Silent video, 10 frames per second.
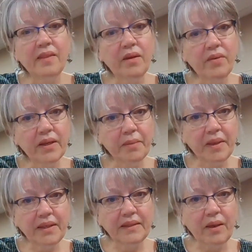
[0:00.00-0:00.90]
They're
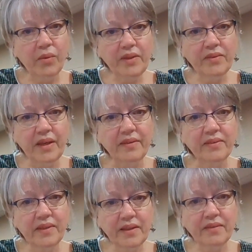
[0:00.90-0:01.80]
recommending that we stay
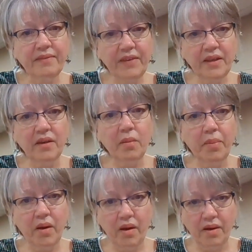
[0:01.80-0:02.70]
six feet
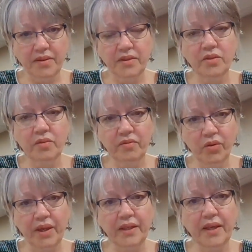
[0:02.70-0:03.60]
apart to
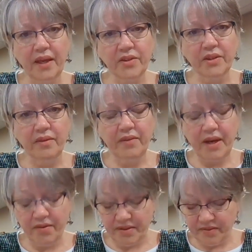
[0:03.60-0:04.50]
avoid catching the
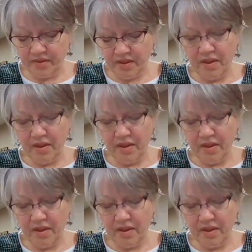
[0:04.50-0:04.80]
virus.